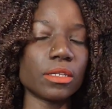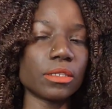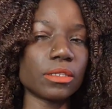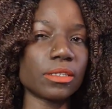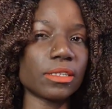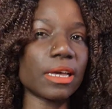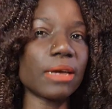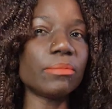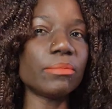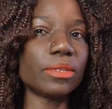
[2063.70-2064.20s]

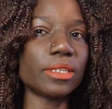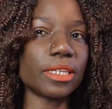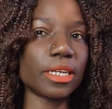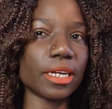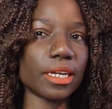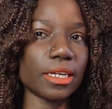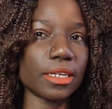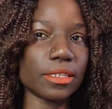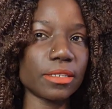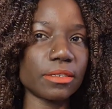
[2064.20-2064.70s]
some
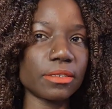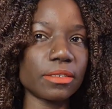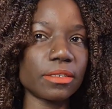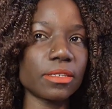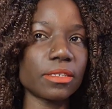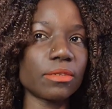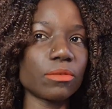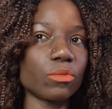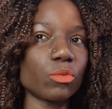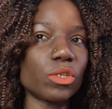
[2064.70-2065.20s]
days,
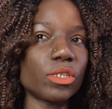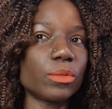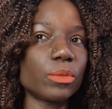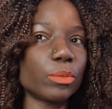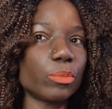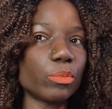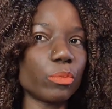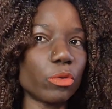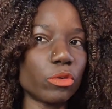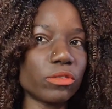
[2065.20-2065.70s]

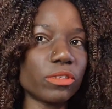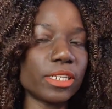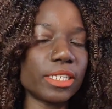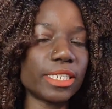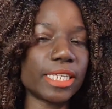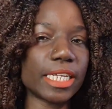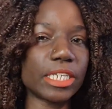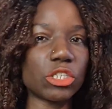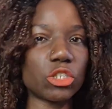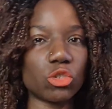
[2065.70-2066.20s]
which mostly
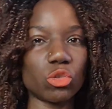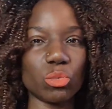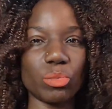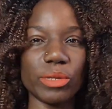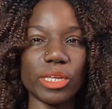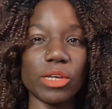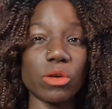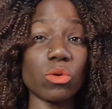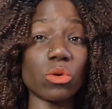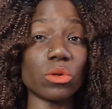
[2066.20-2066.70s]
tends to
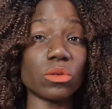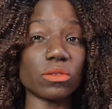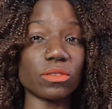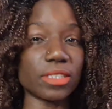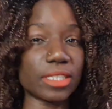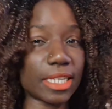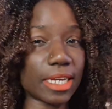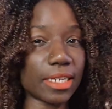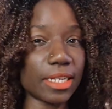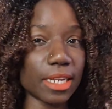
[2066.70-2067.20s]
be on
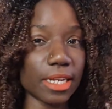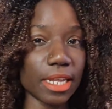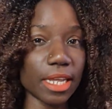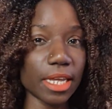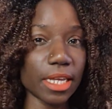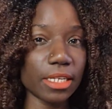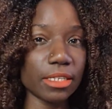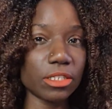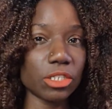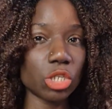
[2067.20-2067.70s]

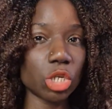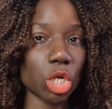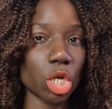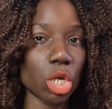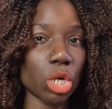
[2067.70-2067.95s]
Saturdays,